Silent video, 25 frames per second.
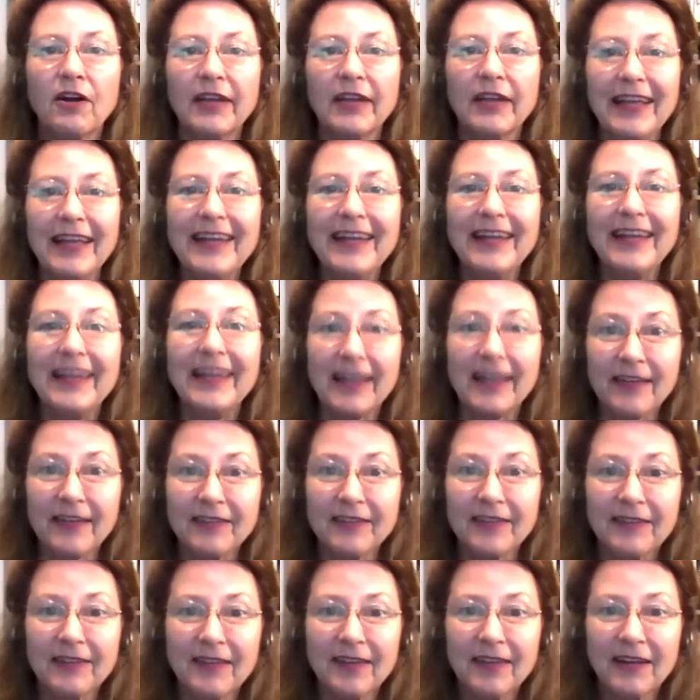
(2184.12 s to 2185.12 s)
eating it.
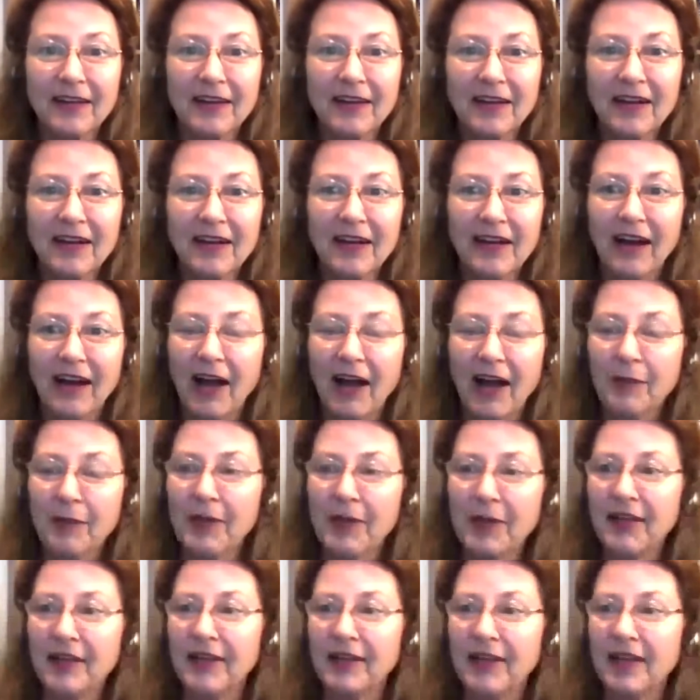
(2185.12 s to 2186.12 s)
I
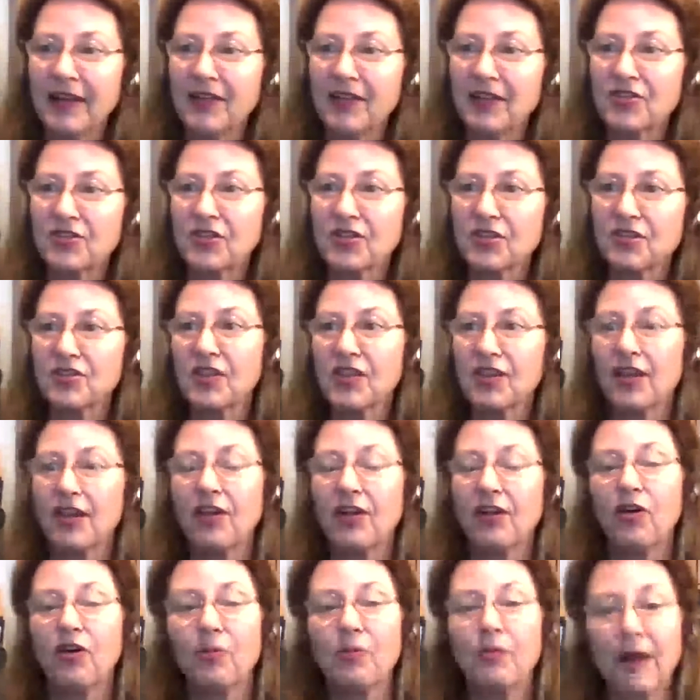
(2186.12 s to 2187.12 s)
mean, it's just like,
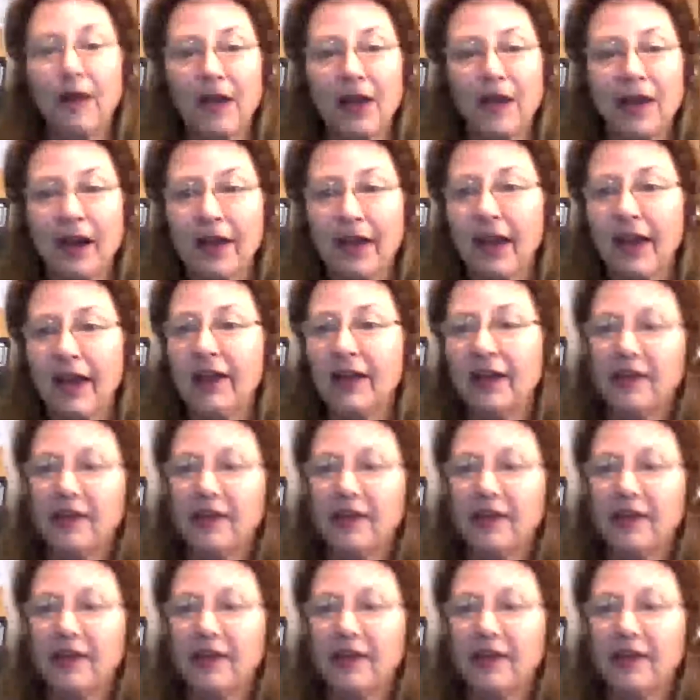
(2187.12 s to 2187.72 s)
oh my God.